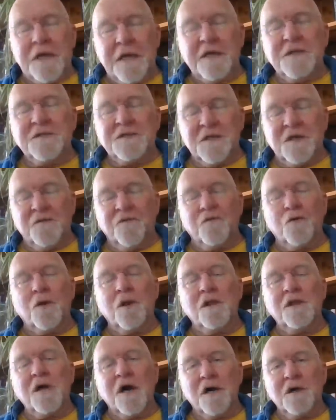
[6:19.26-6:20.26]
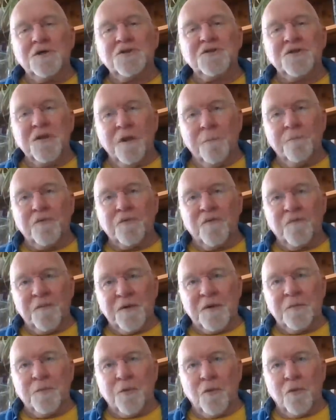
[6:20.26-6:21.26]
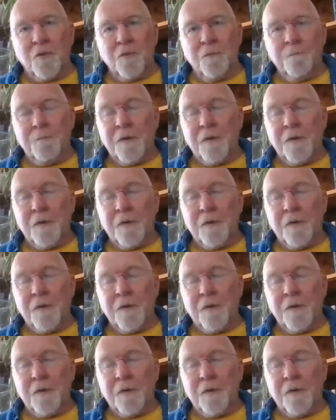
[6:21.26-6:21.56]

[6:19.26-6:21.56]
easy for a large number of people,